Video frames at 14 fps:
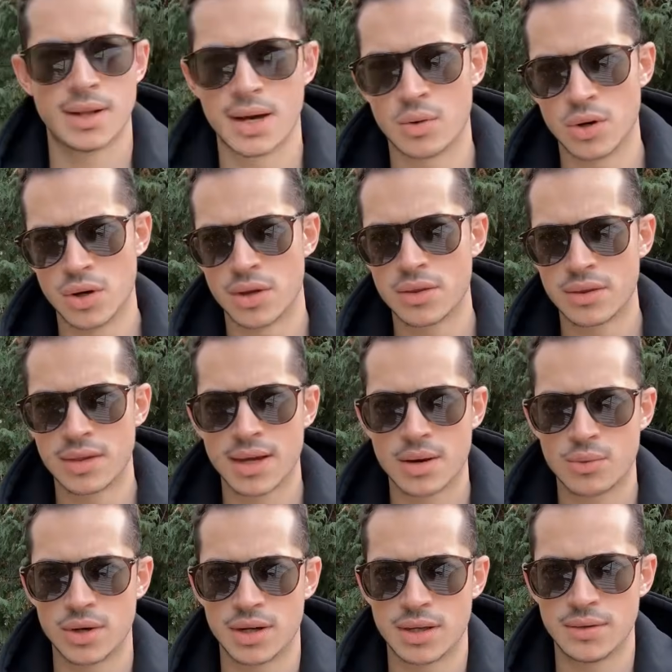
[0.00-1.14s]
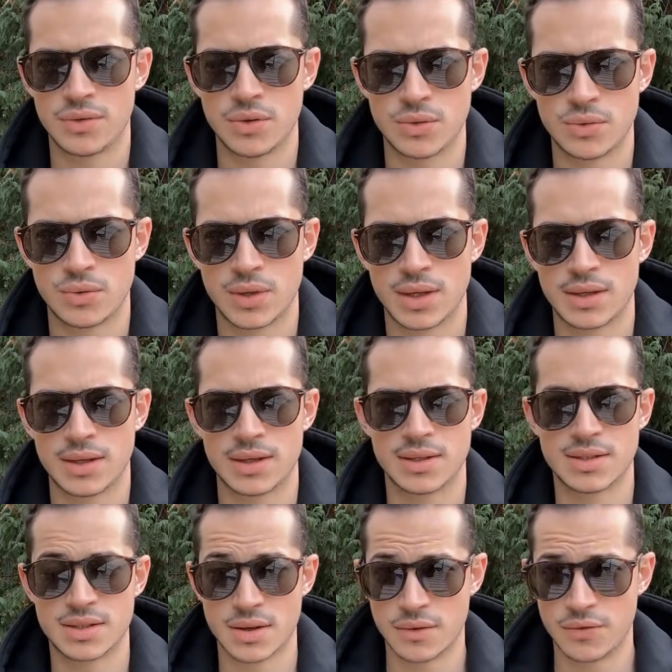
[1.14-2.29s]
Now, another thing I want to give you
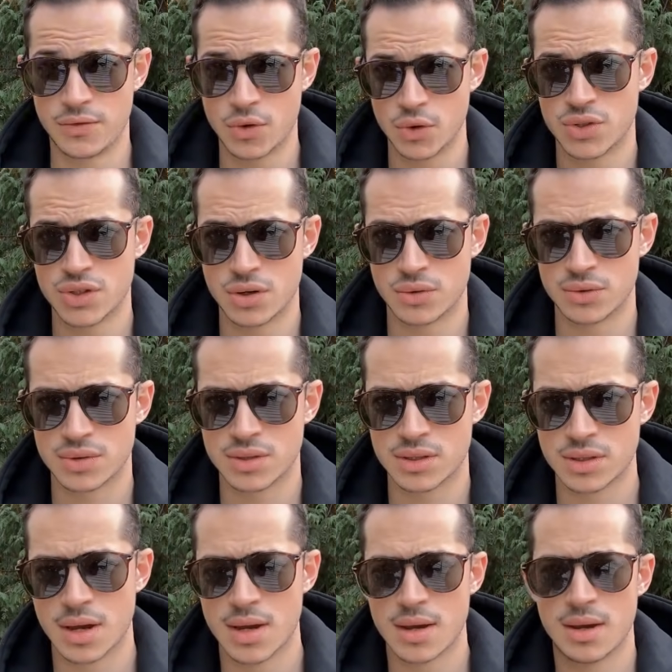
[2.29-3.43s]
is voice notes.